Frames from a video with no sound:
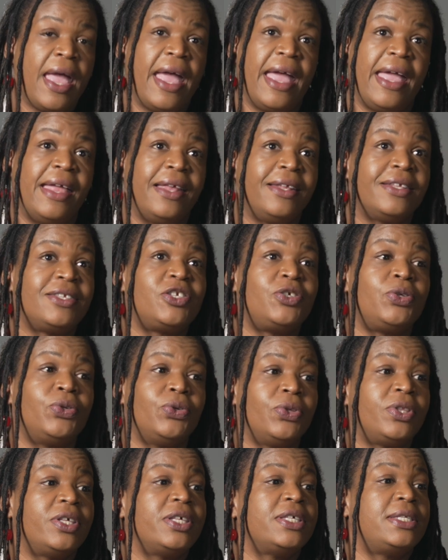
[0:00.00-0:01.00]
And
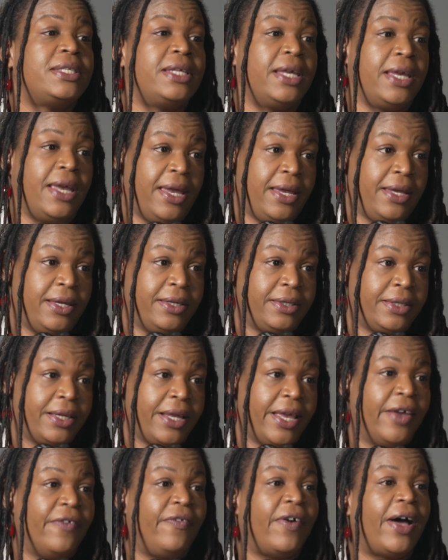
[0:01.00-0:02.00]
to this day,
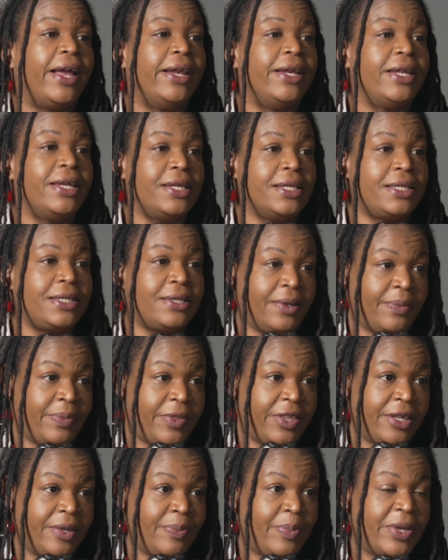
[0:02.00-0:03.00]
if I need
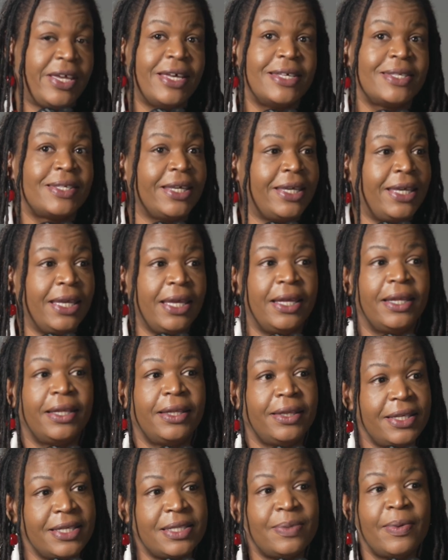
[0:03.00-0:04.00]
something, because
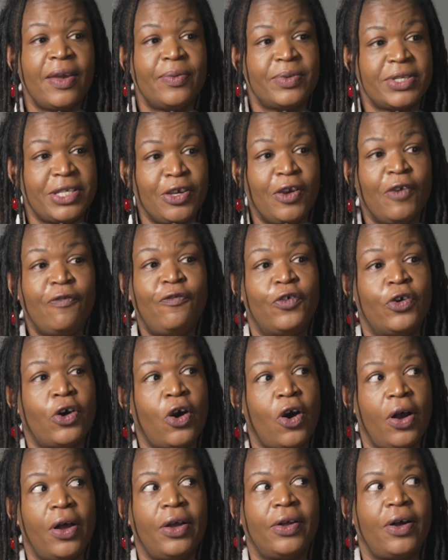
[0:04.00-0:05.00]
again, this man was here for
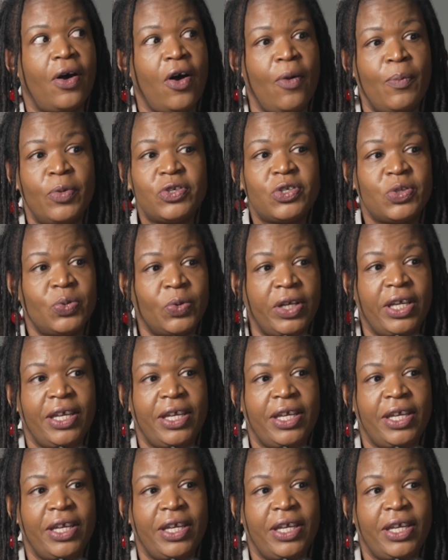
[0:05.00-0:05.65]
almost 20